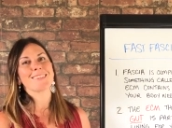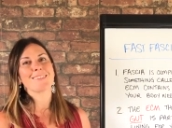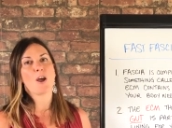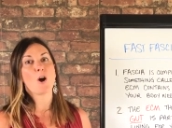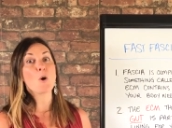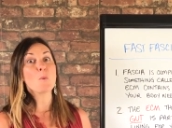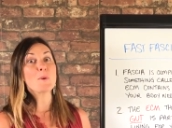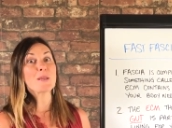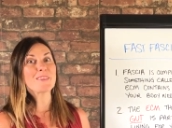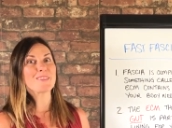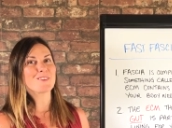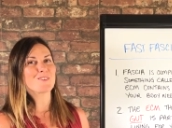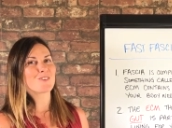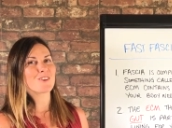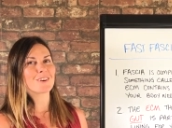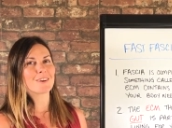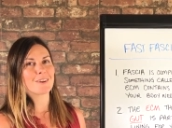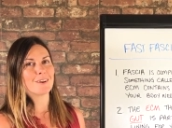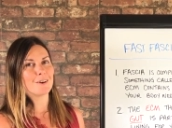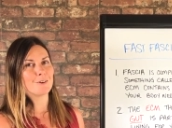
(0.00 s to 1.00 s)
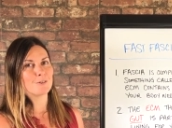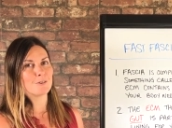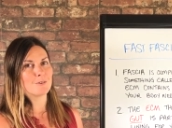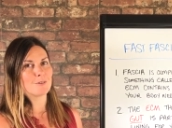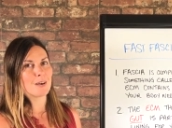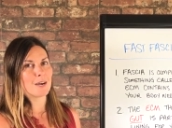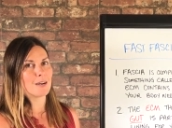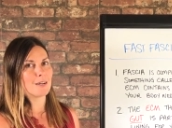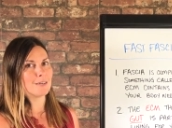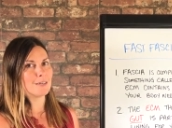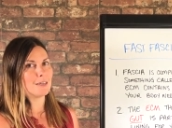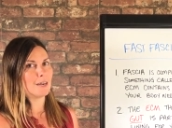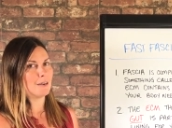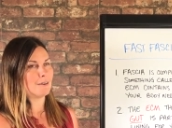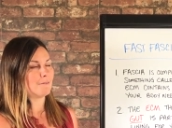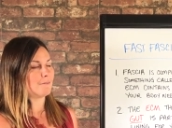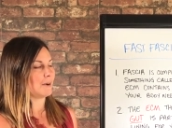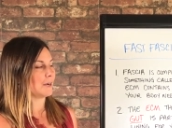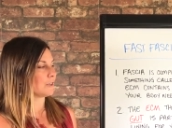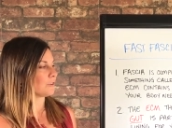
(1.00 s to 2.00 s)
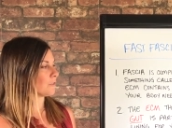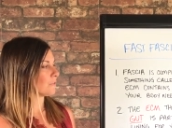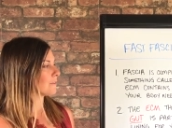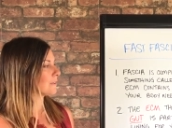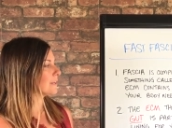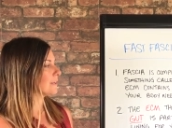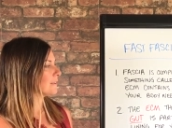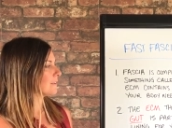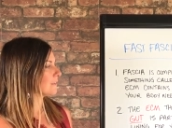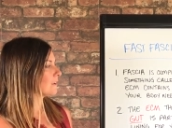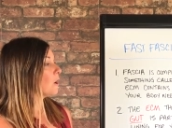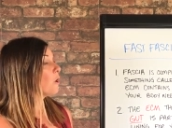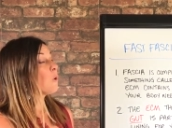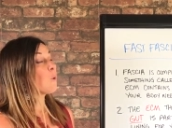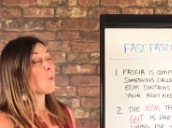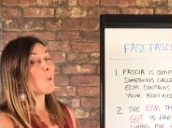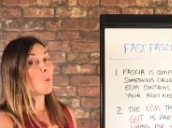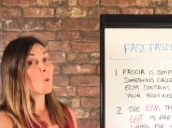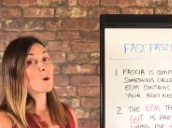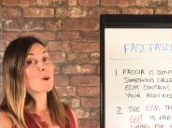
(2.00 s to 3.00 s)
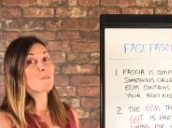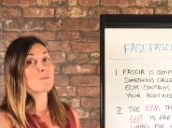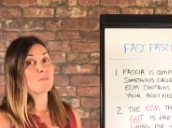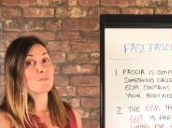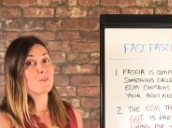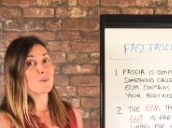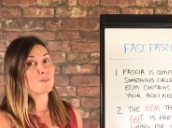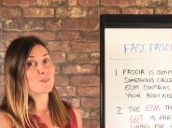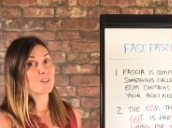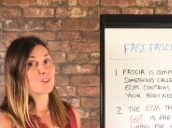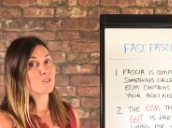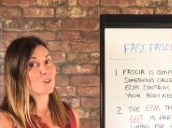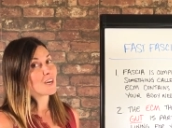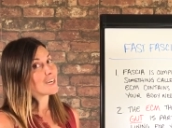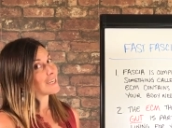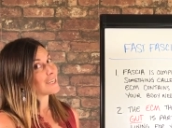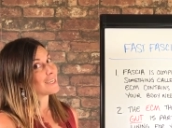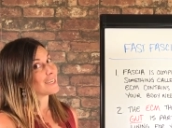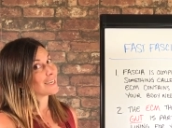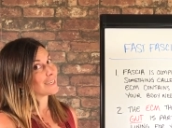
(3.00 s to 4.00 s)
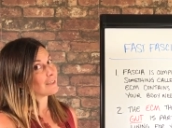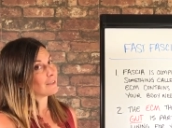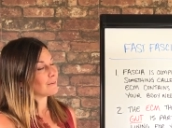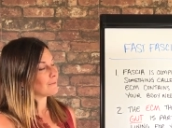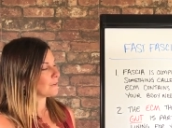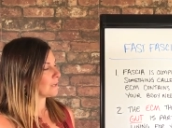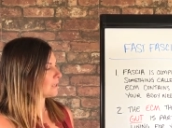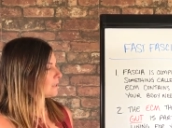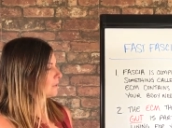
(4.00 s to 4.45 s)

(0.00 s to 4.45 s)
tell me that you're gonna go do that gut fascia release, or if you've already tried it, I'd love to